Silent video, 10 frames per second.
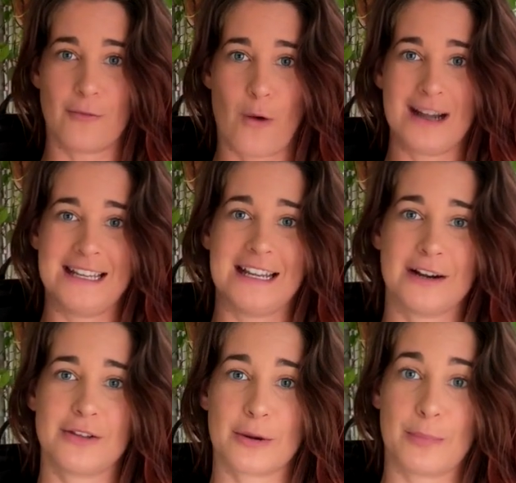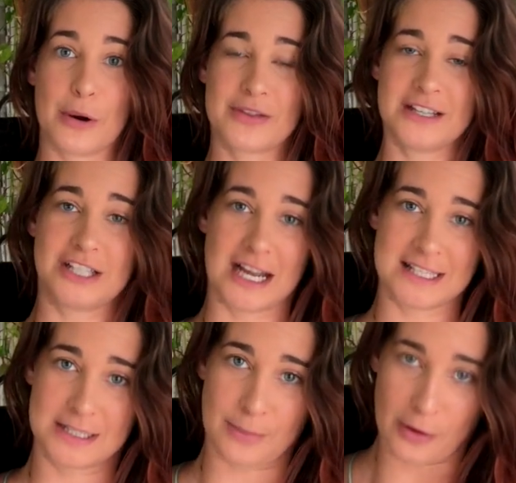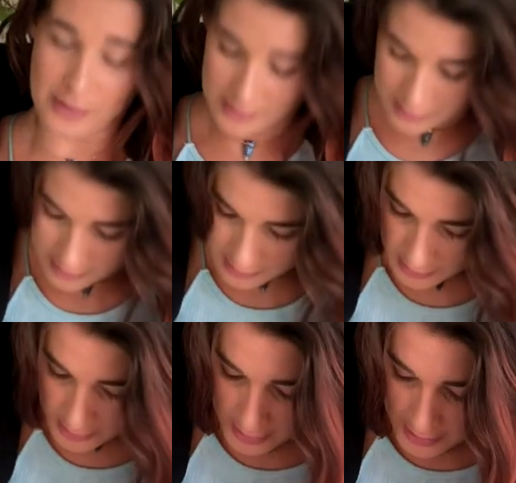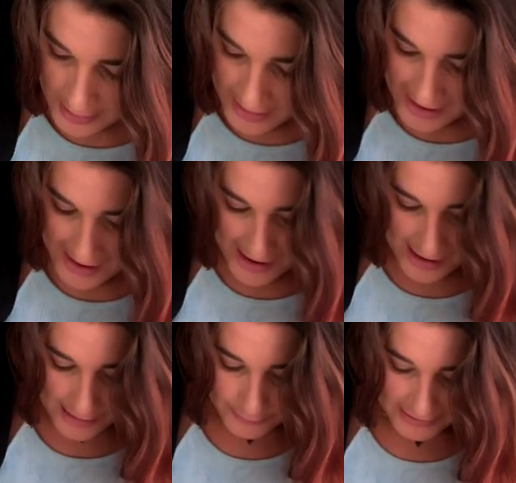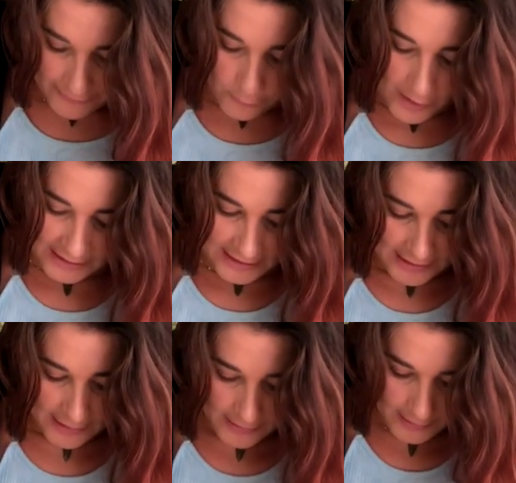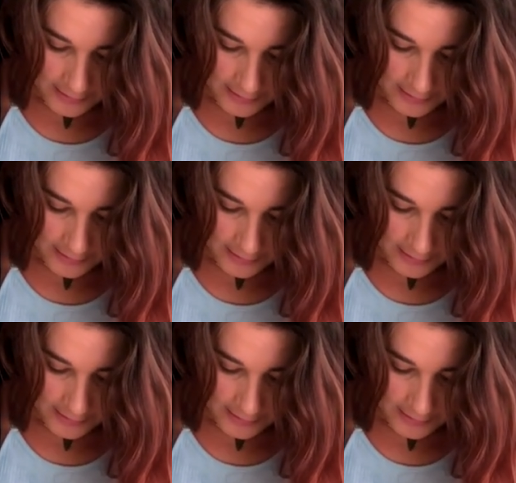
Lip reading: one here, they're both adjustable. And we have one here.